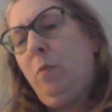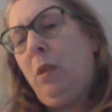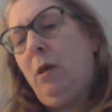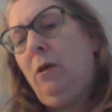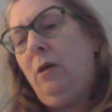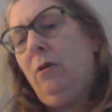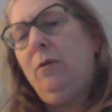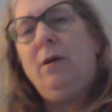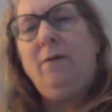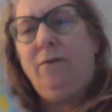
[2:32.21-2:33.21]
blue
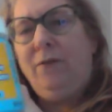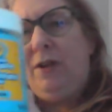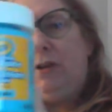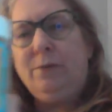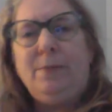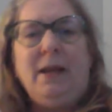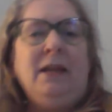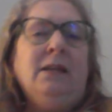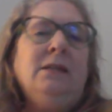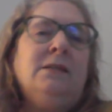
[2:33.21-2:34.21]
finger
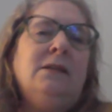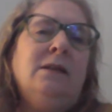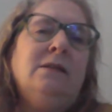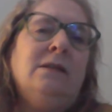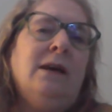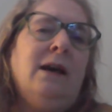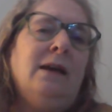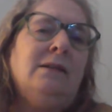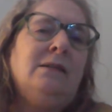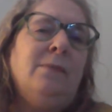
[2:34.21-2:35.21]
paints. So that
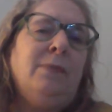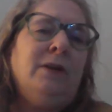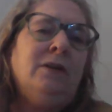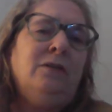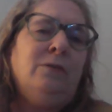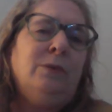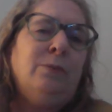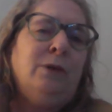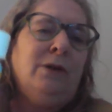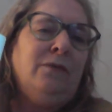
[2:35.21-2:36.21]
has something to do with
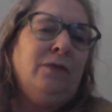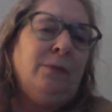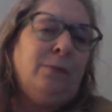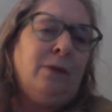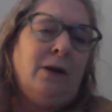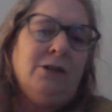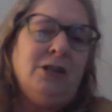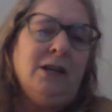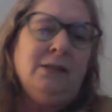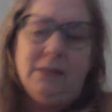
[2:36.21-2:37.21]
one of the
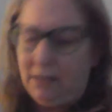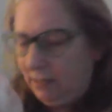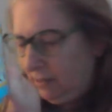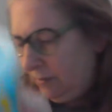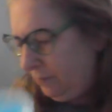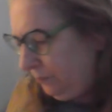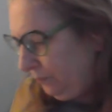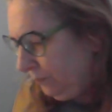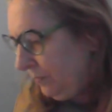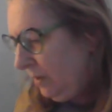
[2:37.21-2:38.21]
projects in here.
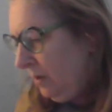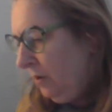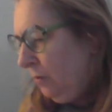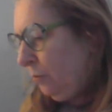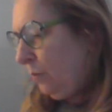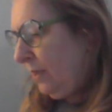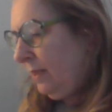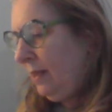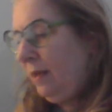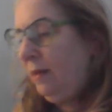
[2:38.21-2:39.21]

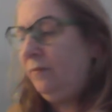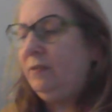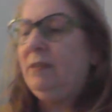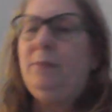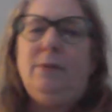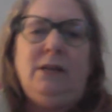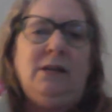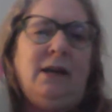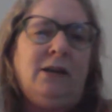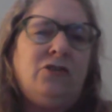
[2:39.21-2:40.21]
We have some
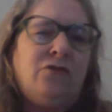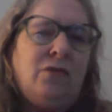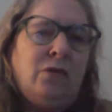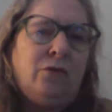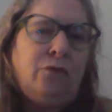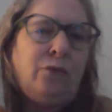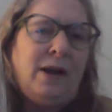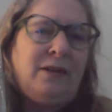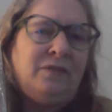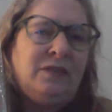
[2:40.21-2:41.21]
natural
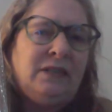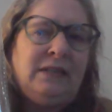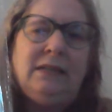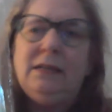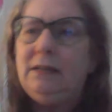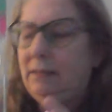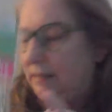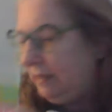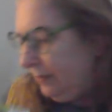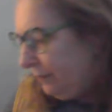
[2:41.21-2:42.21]
craft sticks.